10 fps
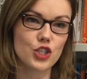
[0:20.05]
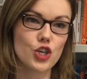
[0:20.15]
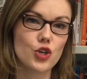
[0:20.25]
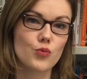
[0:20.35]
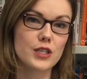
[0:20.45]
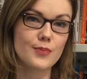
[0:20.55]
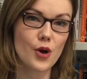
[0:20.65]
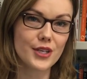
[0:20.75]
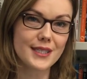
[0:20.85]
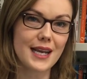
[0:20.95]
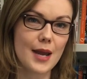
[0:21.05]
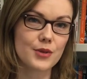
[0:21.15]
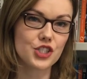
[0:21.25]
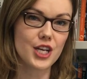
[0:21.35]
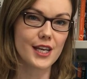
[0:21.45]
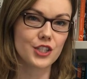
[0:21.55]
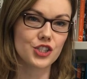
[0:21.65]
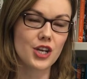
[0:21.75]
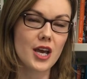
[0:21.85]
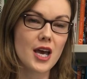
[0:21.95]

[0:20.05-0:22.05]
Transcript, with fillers: to respond to climate change